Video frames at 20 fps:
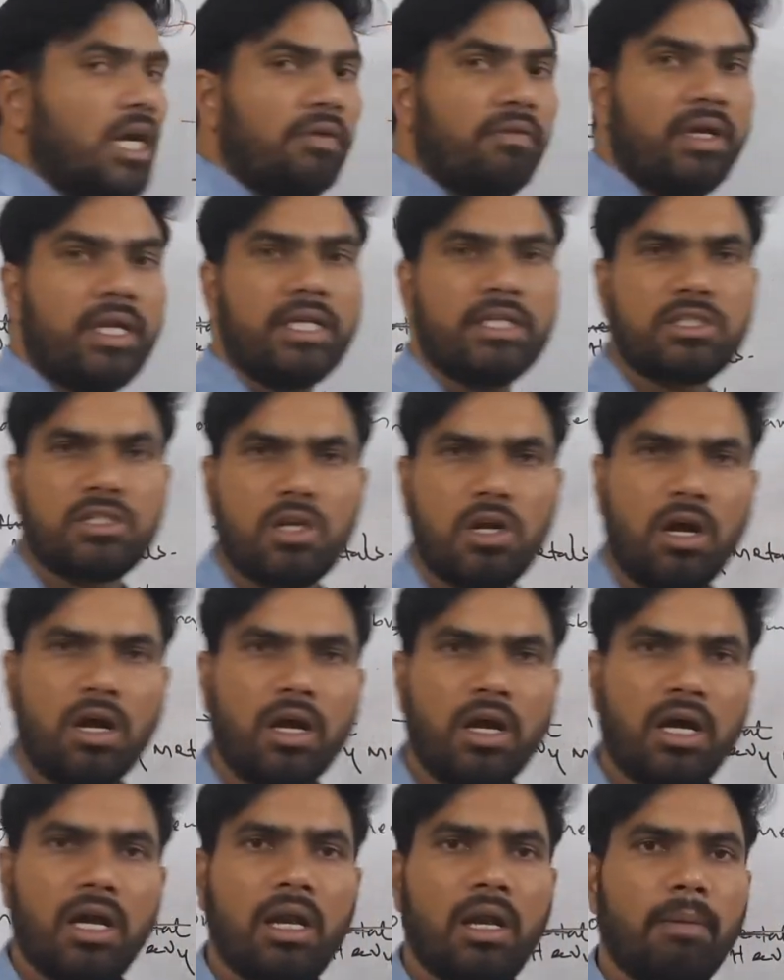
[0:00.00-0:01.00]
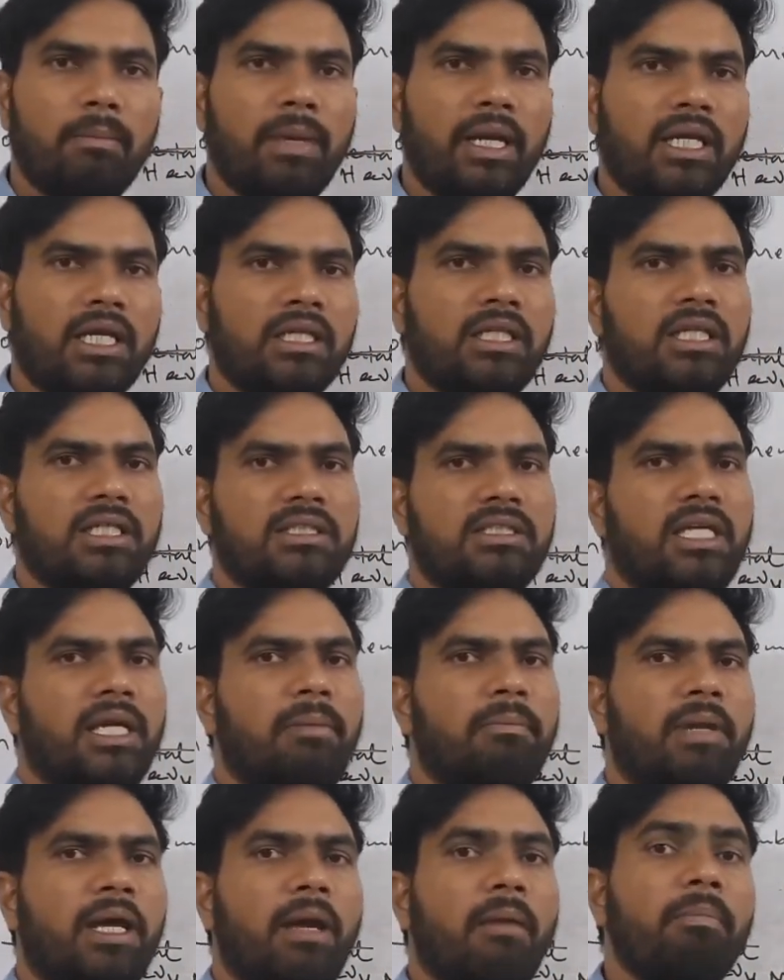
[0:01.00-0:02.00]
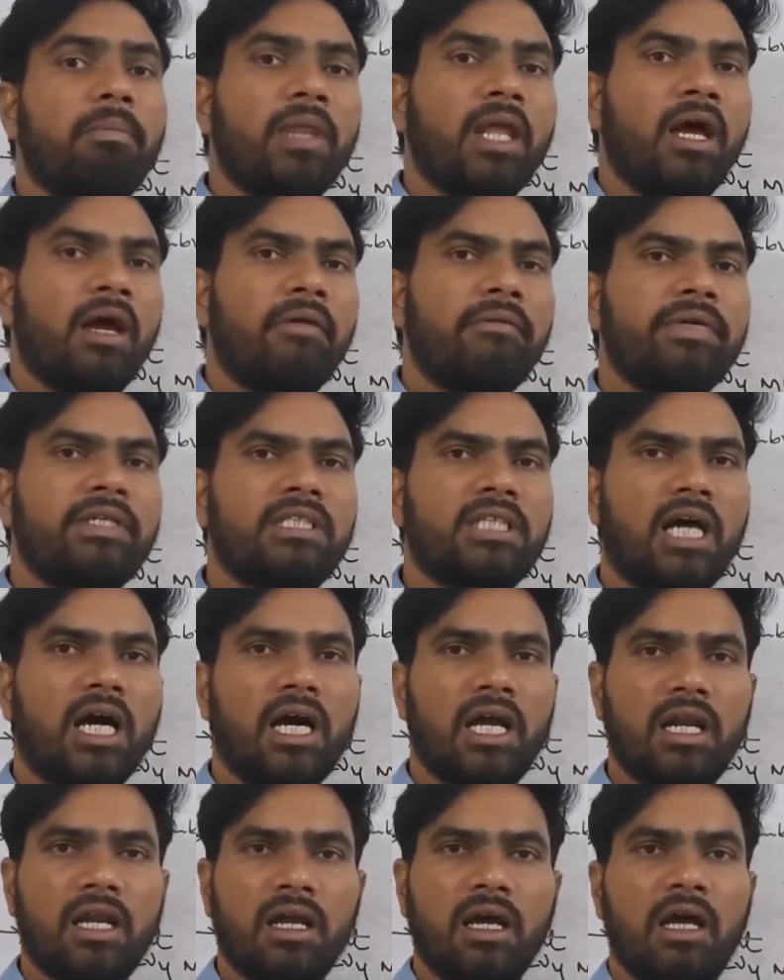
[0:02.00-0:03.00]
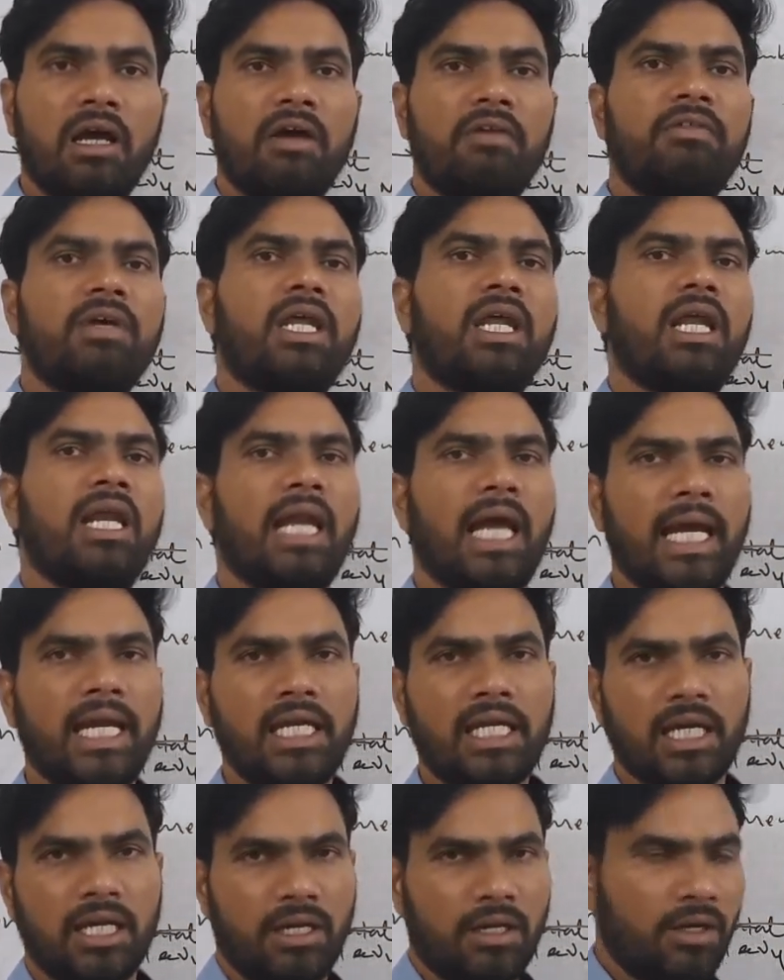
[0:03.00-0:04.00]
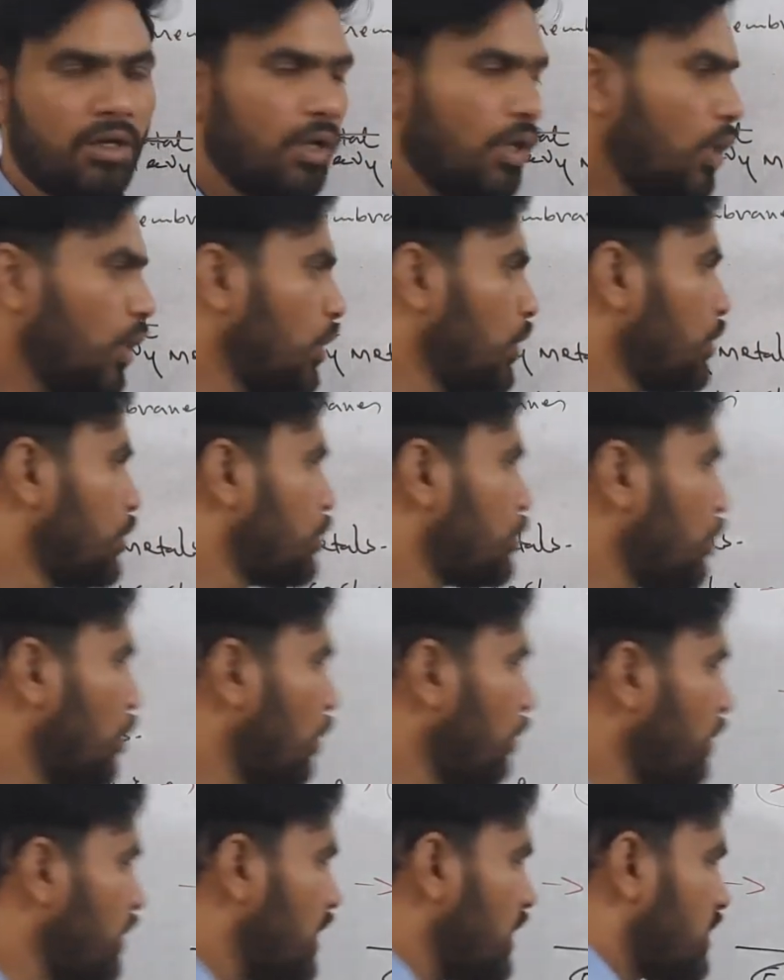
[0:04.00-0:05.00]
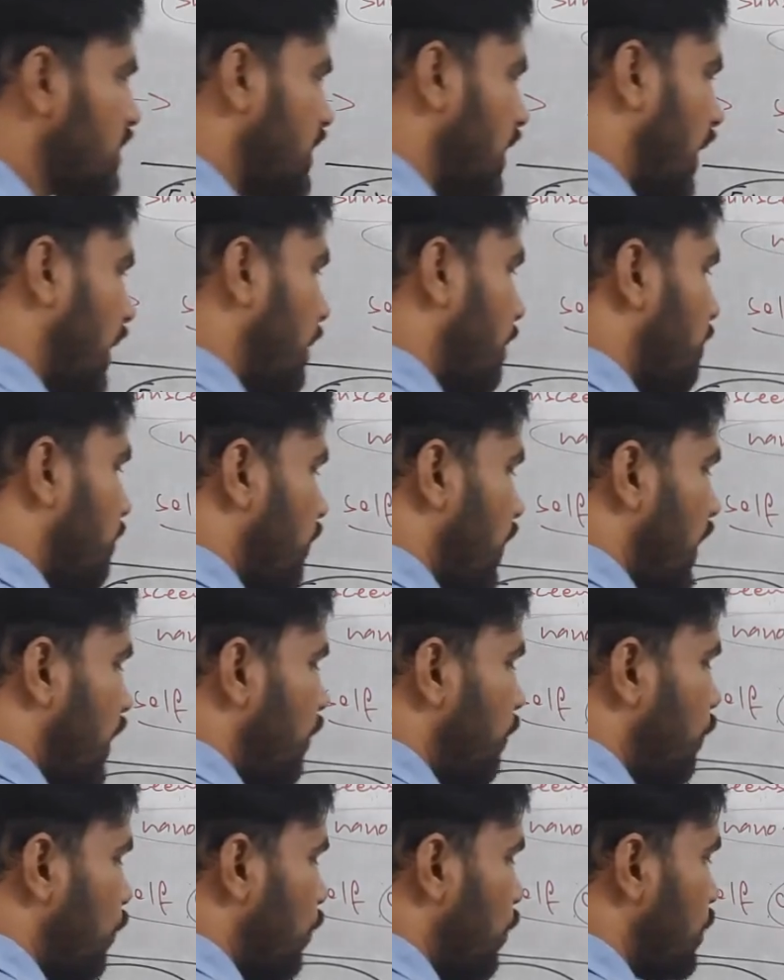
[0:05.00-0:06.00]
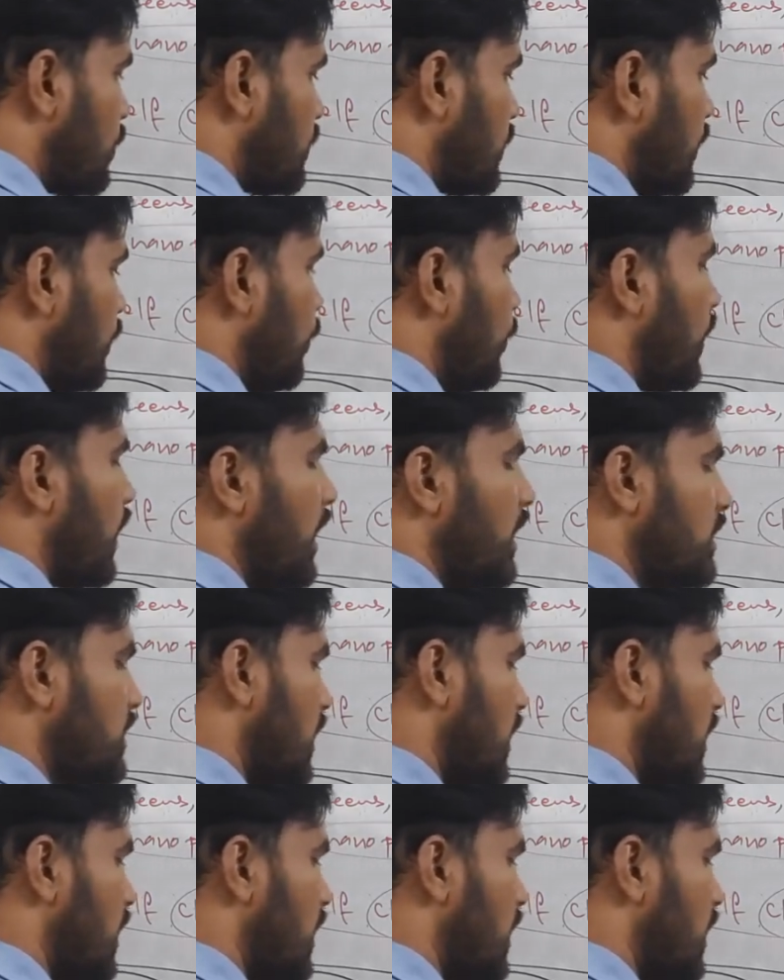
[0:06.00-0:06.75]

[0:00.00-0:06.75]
are very stronger, but at the same time which are very lighter. So with the same wind force you can